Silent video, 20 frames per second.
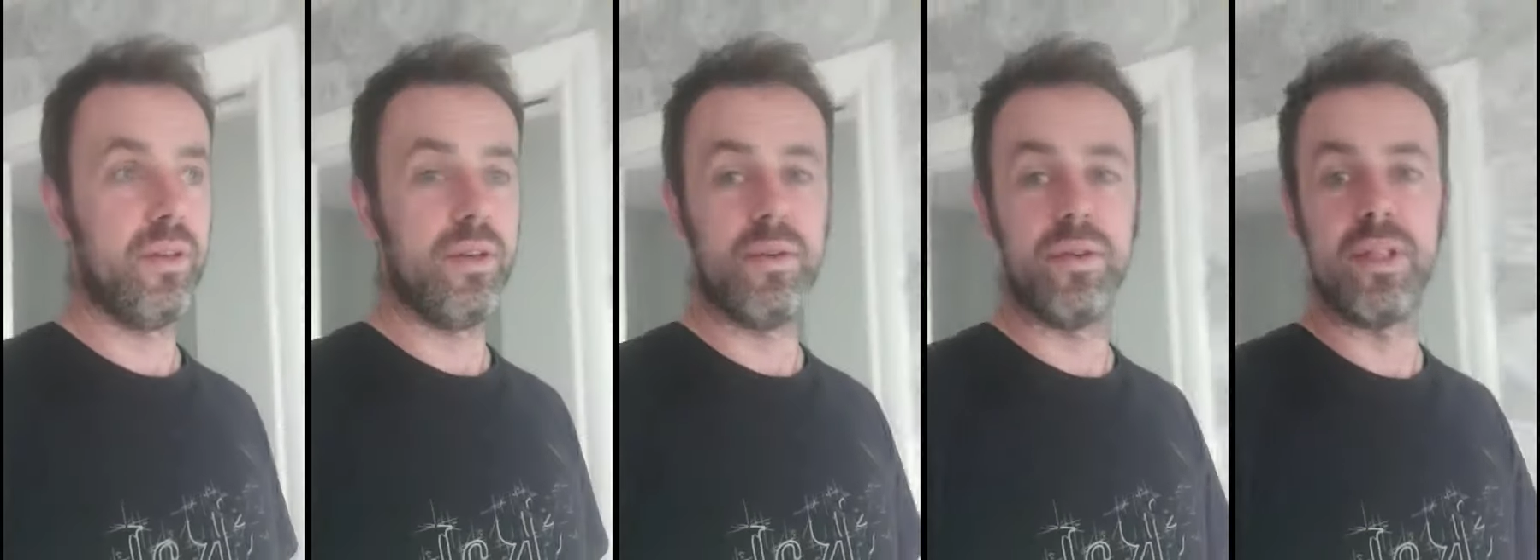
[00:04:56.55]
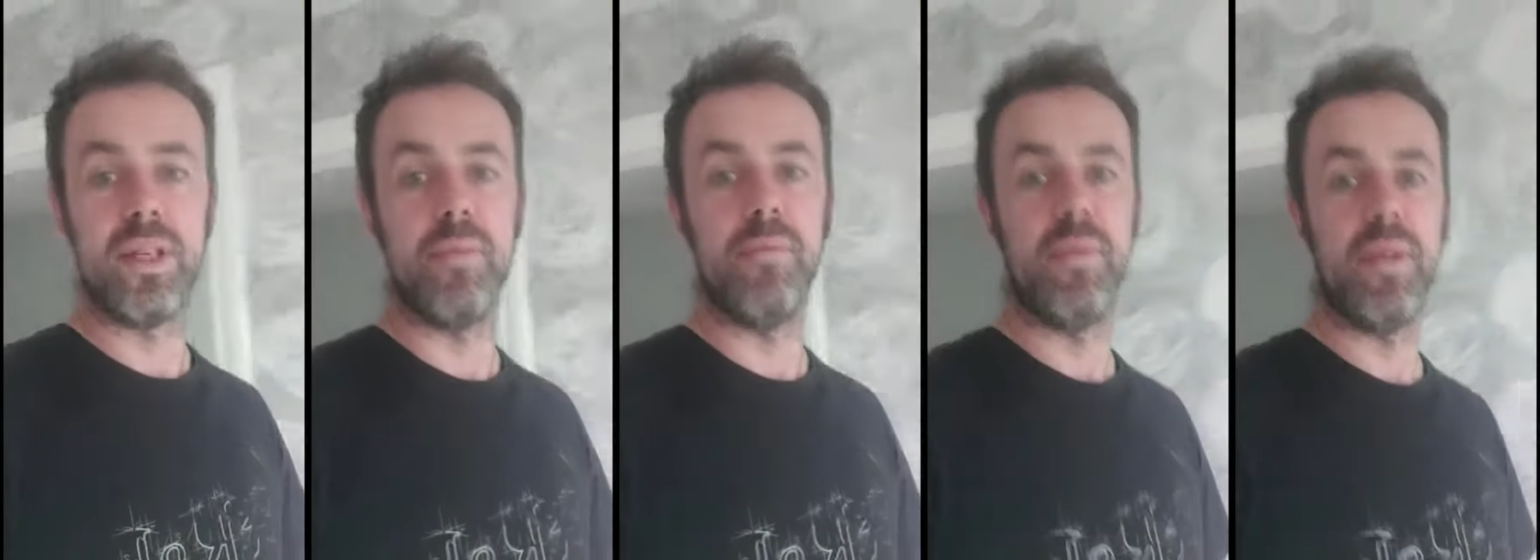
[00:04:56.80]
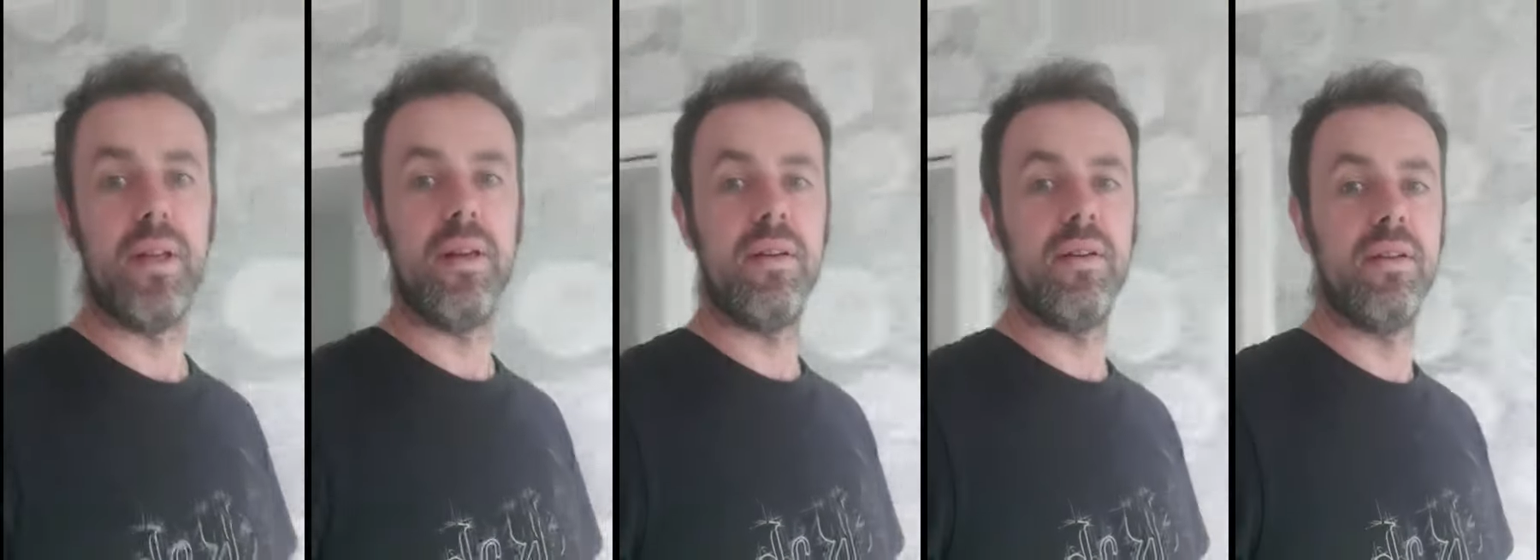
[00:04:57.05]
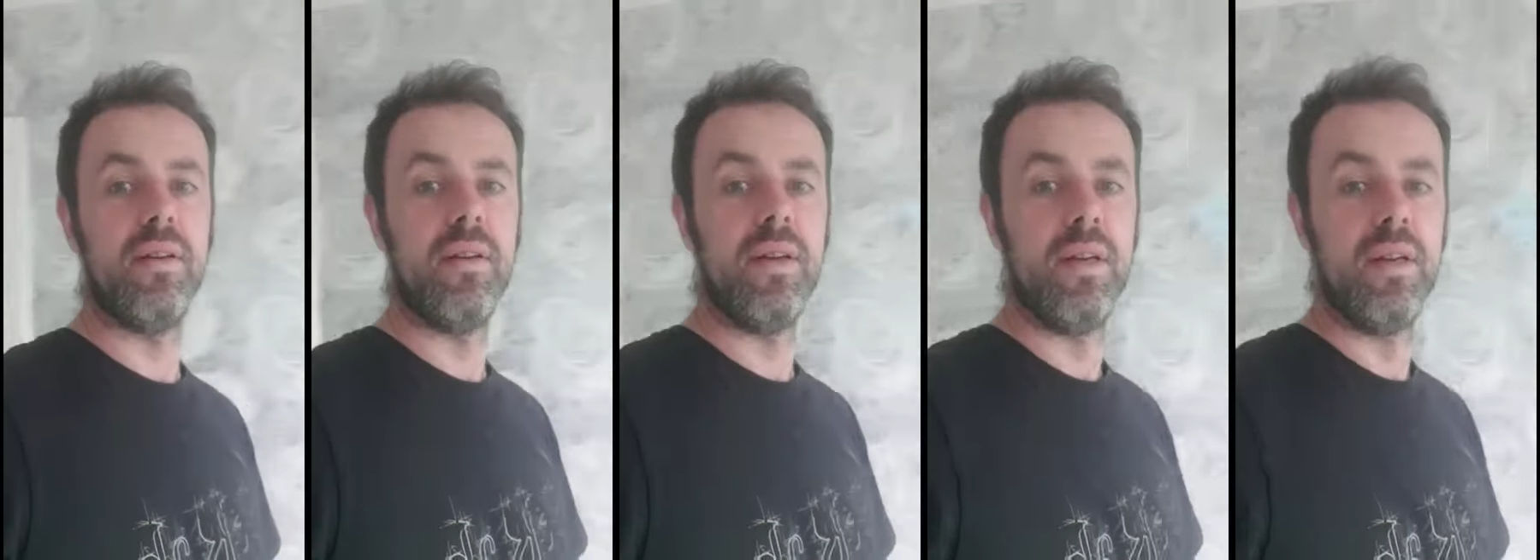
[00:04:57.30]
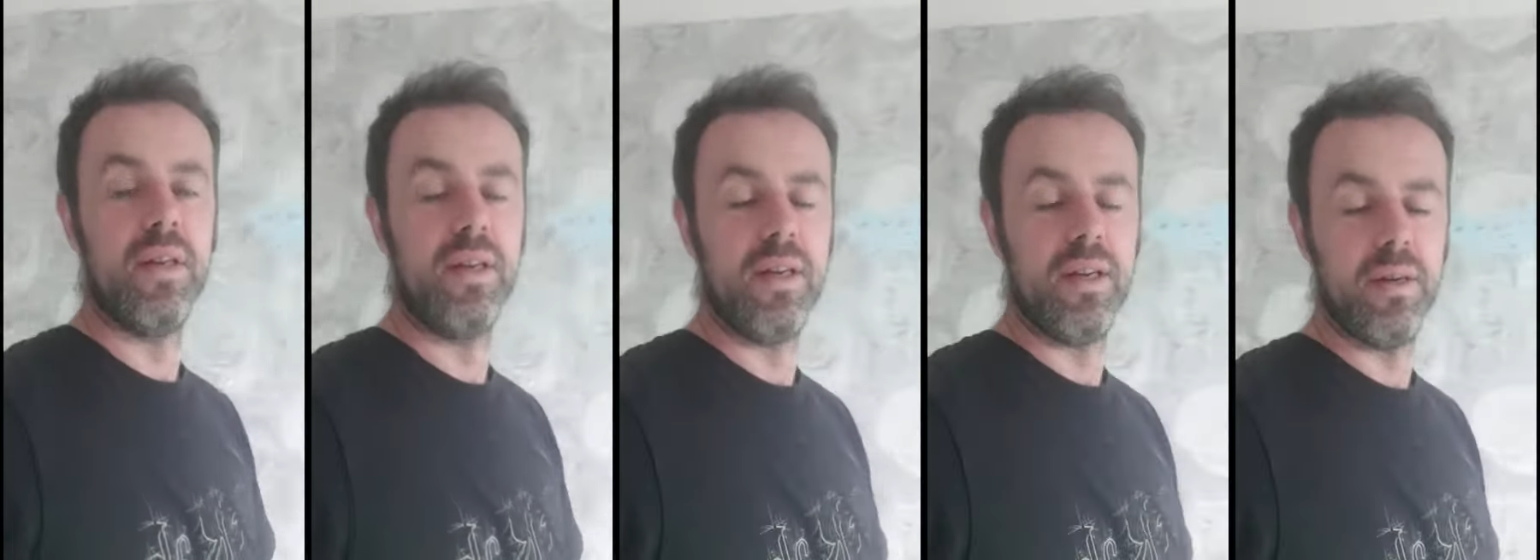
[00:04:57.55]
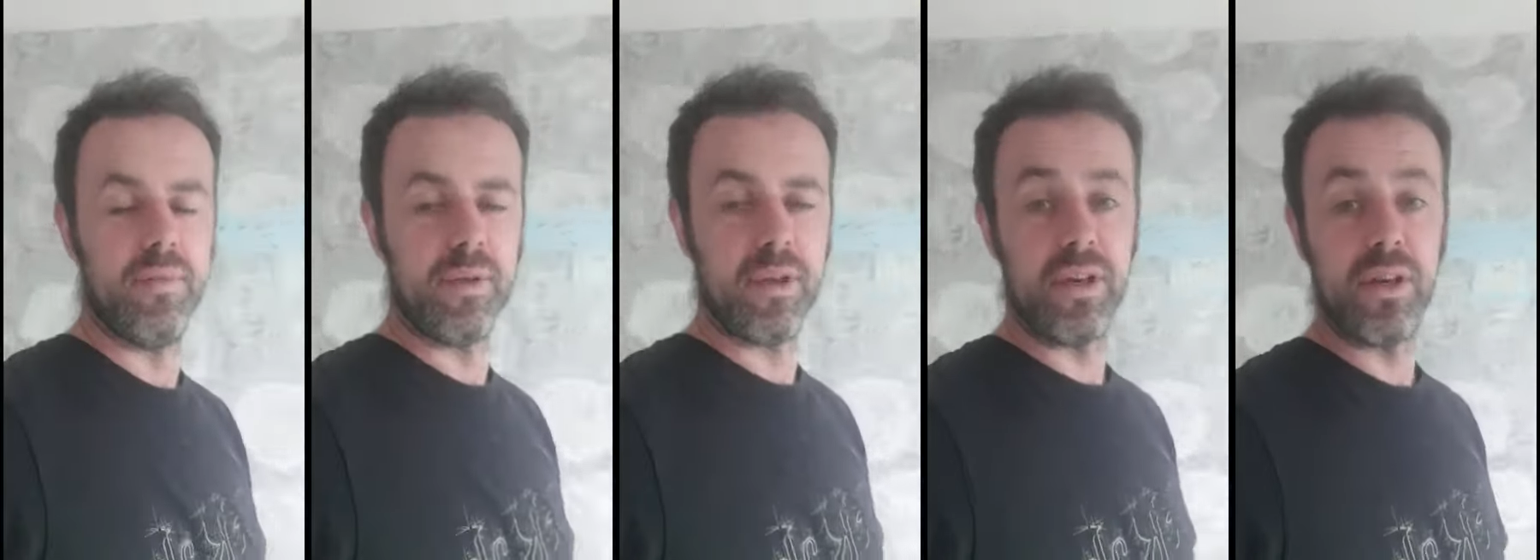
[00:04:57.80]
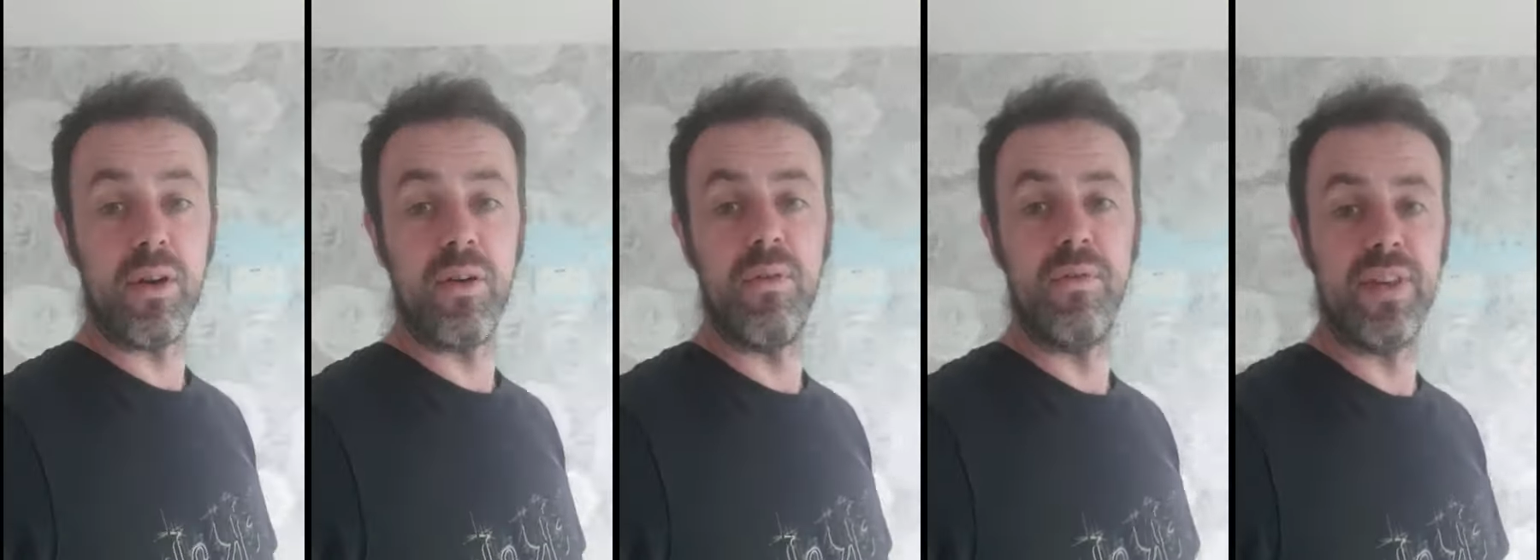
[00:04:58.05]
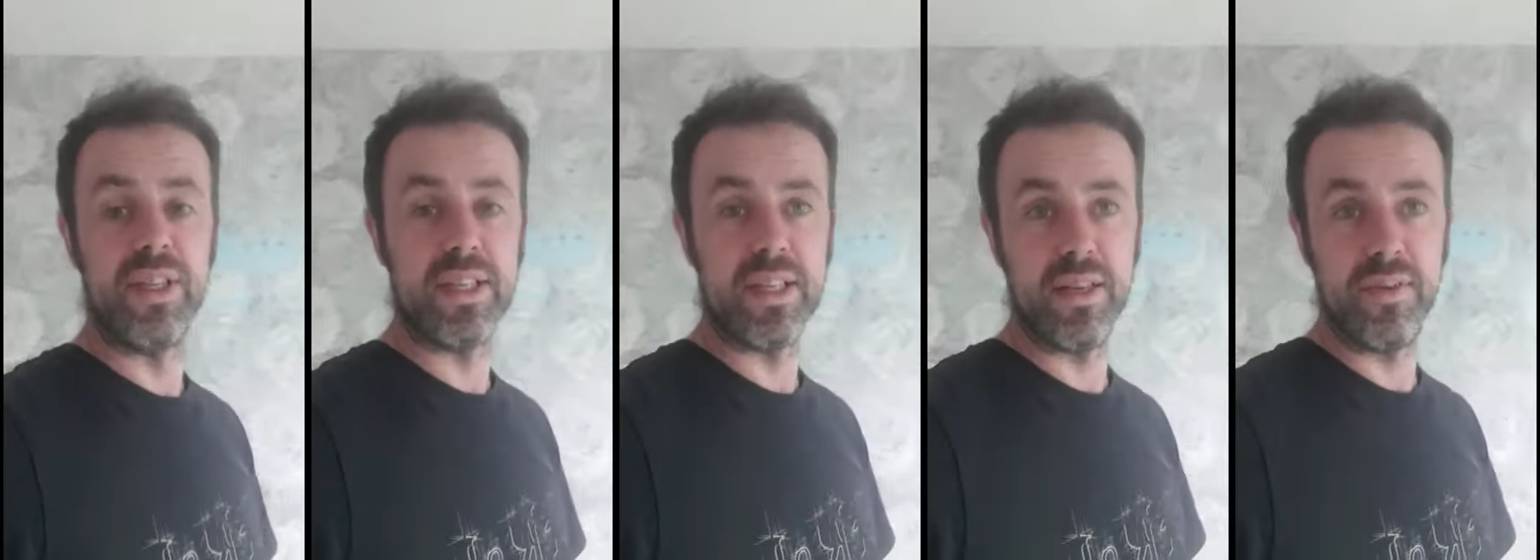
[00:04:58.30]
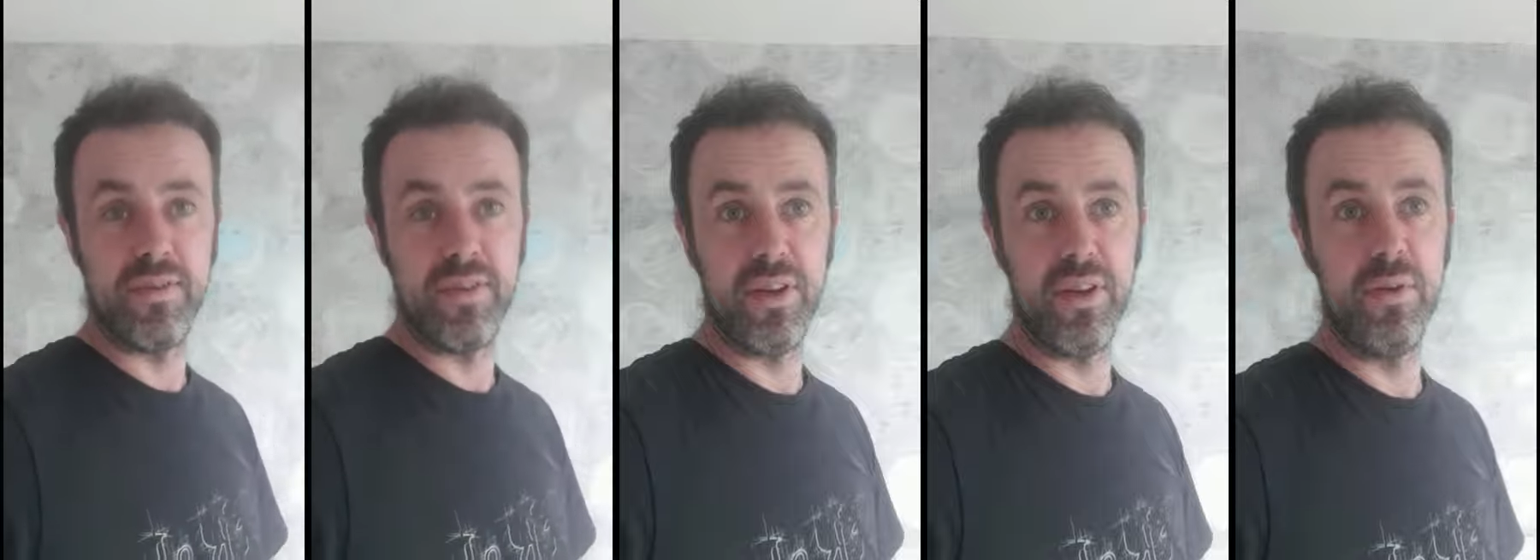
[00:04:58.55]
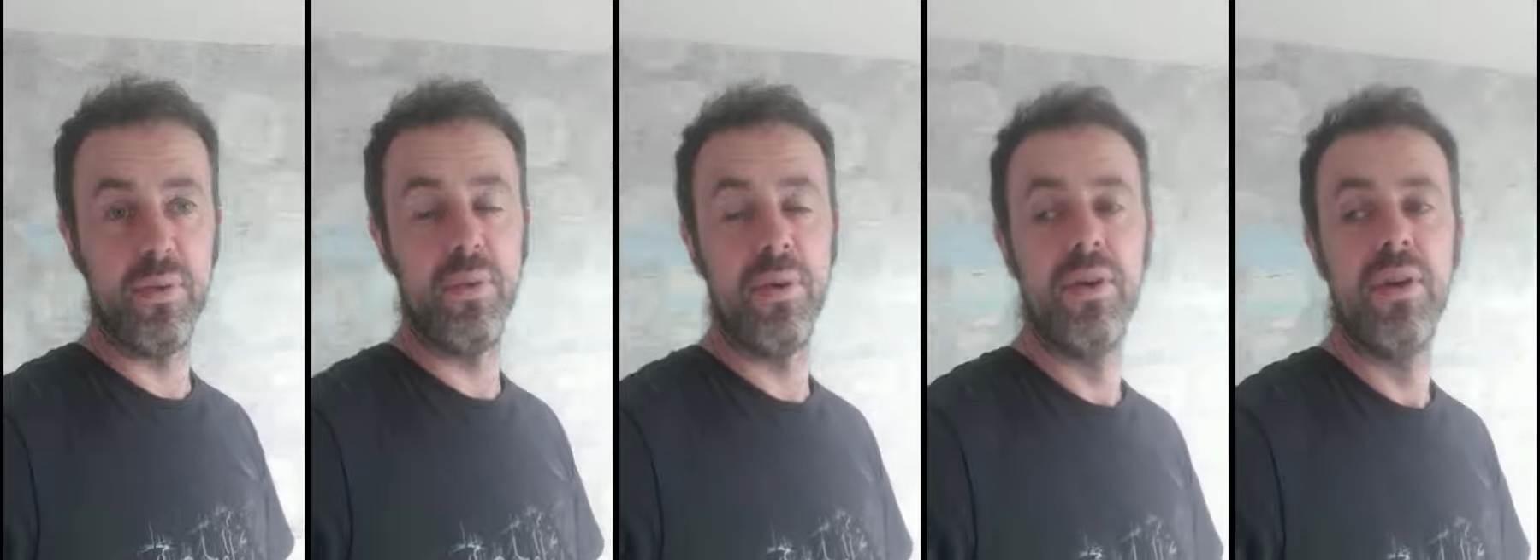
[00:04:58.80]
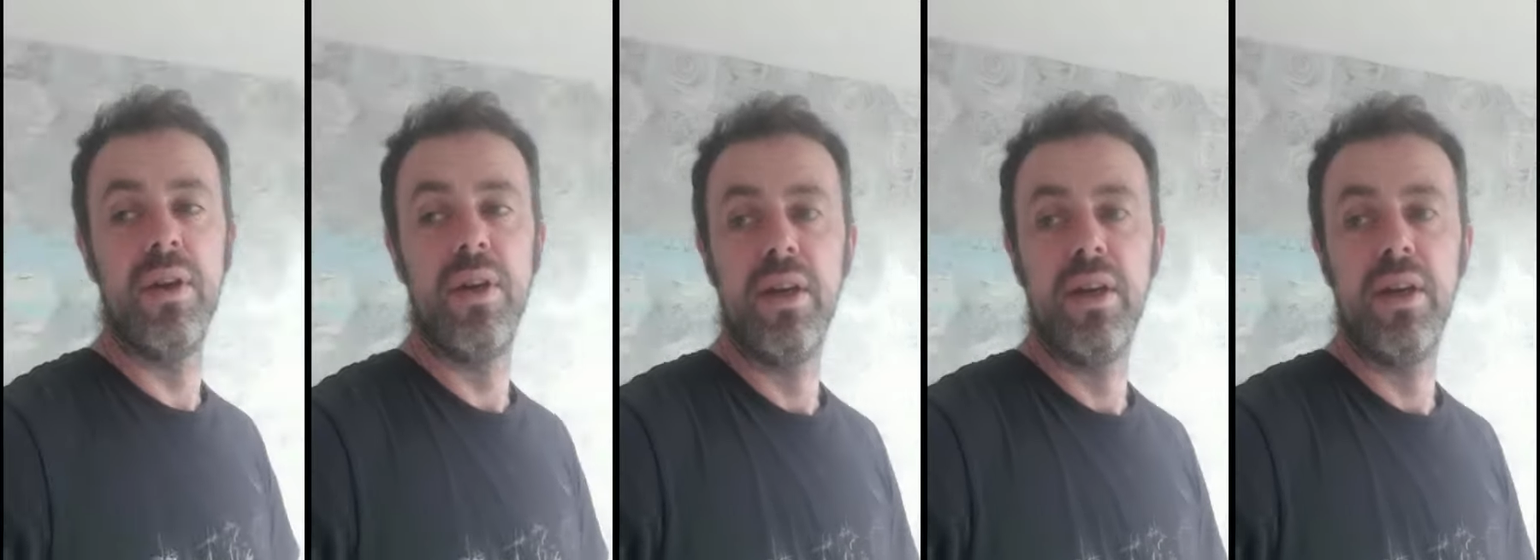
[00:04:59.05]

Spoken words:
do similar, and we're gonna go and visit a few